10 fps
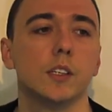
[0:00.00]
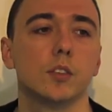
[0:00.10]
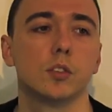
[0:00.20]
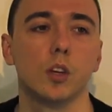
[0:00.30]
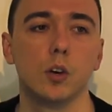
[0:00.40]

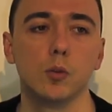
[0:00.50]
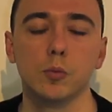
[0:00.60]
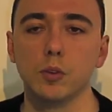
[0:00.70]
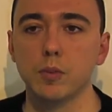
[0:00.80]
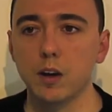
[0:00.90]
So
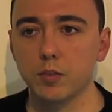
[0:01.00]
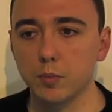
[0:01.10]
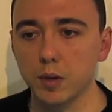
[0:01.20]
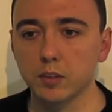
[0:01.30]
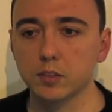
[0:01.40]
the
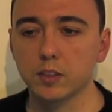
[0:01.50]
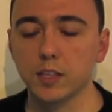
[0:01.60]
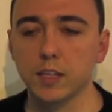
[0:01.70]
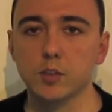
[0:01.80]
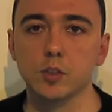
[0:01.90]
$500 is going
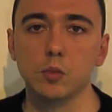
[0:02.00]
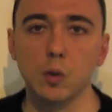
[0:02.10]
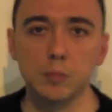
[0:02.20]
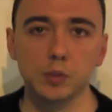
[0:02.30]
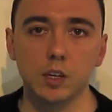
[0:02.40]
to get you the
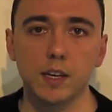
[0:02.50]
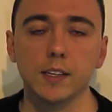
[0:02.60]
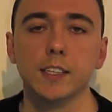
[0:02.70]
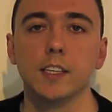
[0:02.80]
website